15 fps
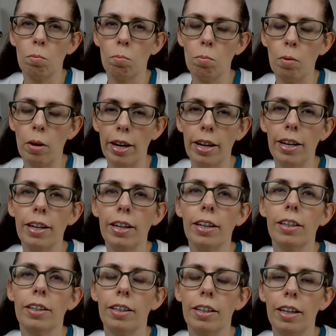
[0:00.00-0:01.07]
why
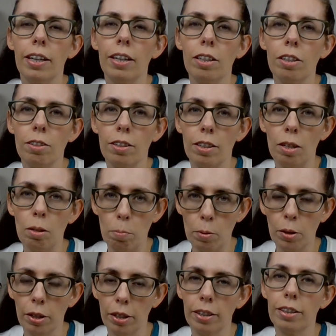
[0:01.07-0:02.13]
it is
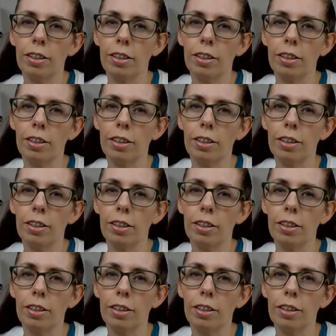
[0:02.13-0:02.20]
important